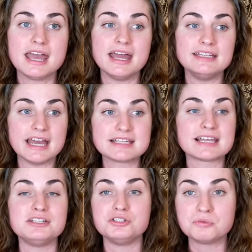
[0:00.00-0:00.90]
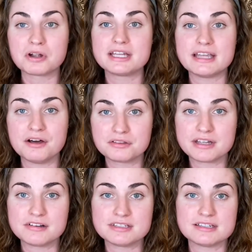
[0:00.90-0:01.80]
And yes, I do work in the
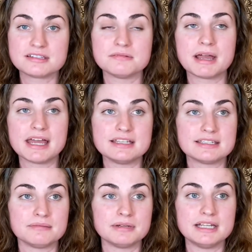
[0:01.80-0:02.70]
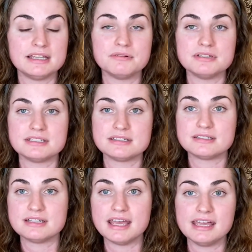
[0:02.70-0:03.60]
healthcare system. I had somebody that was
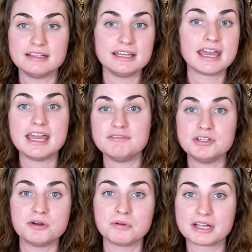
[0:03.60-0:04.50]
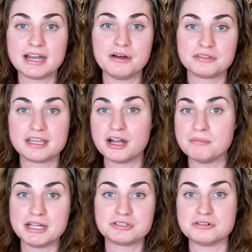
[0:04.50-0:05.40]
saying like, hey, if you don't work in healthcare,
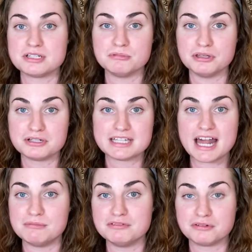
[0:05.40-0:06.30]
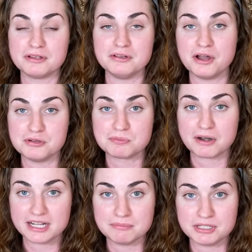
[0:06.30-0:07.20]
make sure someone looks at it before you go
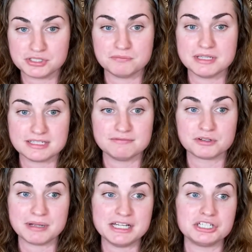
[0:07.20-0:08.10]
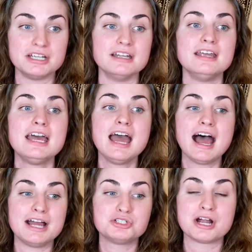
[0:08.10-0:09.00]
spreading a bunch of misinformation.
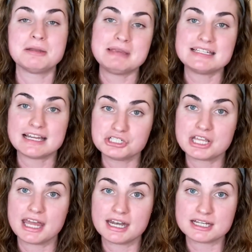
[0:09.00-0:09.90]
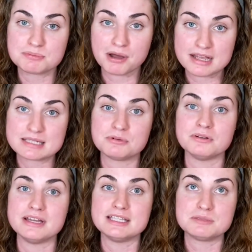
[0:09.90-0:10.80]
I try to be as educated as
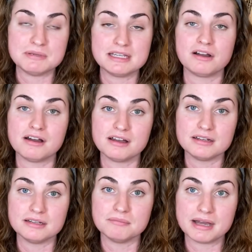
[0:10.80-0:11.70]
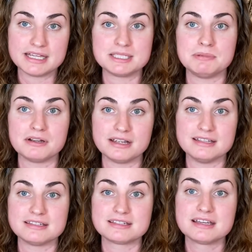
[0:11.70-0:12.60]
possible and speak on my
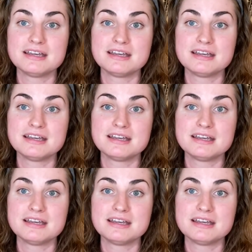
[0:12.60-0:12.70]
experience.